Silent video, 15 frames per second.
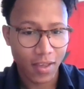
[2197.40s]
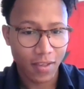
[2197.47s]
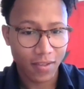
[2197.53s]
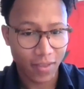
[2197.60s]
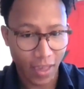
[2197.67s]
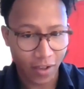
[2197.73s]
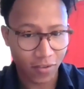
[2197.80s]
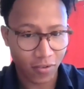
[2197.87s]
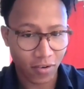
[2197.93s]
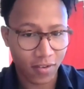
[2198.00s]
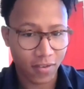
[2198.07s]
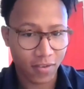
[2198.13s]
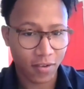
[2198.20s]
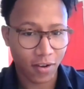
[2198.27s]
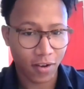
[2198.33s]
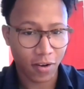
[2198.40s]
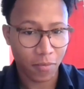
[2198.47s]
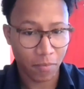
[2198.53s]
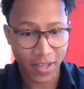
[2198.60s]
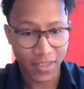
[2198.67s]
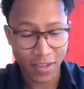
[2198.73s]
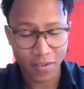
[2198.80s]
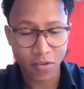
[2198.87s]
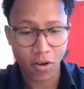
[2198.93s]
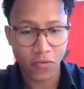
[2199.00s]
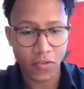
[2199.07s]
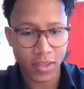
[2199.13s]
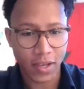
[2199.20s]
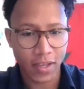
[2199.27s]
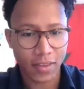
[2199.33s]
sectors uh, by this
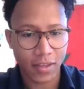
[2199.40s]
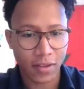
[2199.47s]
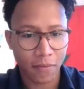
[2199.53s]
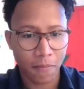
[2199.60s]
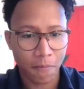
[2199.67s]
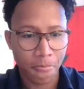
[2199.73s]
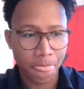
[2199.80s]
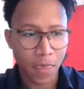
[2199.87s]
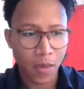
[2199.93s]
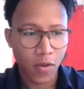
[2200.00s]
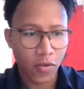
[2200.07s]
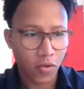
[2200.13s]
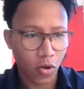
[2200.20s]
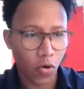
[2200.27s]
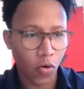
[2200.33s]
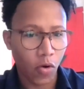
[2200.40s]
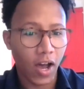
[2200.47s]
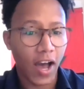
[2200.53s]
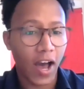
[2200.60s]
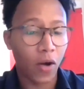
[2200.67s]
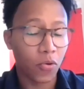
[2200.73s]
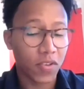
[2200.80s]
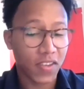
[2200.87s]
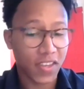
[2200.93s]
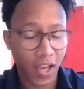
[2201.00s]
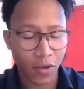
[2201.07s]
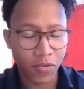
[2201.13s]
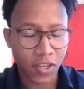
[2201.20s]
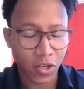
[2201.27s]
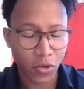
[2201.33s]
COVID nineteen. So I was
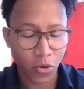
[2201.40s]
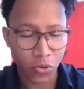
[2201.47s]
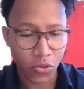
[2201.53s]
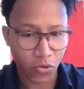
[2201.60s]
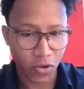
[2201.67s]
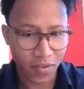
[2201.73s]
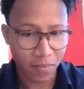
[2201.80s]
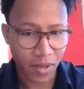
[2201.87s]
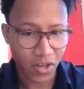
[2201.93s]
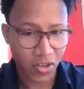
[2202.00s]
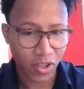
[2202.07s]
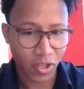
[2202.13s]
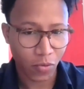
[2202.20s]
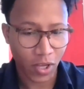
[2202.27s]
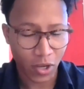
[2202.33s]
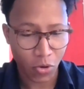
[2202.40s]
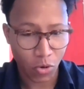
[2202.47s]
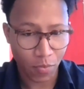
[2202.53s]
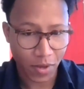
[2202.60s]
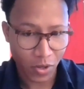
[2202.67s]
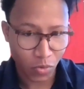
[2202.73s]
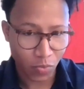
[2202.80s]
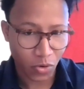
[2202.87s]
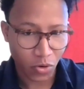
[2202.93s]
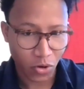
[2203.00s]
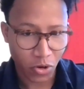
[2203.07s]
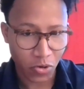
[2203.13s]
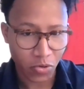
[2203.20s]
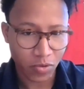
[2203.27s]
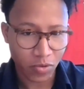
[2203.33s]
counting on tourism actually when I go back to
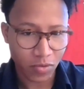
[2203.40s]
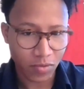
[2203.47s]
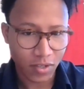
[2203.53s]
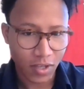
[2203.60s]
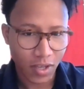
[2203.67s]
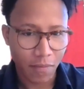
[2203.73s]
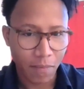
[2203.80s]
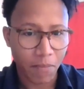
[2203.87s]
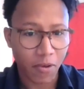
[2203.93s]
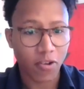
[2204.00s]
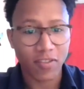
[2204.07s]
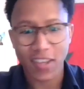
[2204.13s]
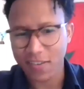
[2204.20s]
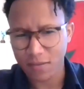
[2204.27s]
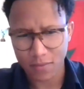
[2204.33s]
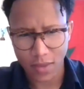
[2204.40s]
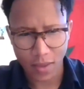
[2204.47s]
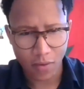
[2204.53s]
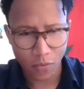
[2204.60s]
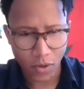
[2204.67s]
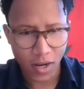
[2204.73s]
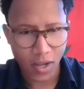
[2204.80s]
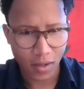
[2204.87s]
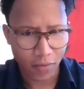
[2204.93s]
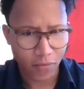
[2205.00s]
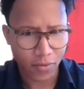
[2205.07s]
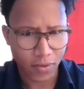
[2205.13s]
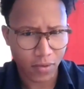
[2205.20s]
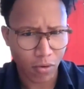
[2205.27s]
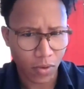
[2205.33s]
Morocco because that's that's what I
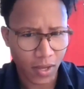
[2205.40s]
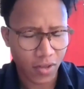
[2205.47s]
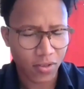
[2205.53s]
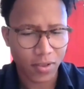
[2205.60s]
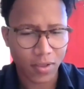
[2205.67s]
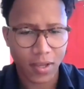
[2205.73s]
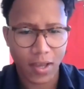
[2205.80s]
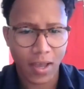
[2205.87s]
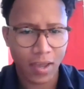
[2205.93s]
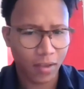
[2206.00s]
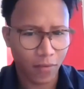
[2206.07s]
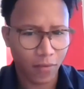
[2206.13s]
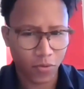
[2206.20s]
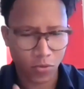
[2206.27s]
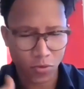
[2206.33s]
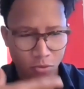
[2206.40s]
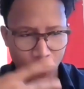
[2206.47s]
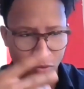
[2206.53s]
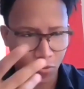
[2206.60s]
love doing actually. I love to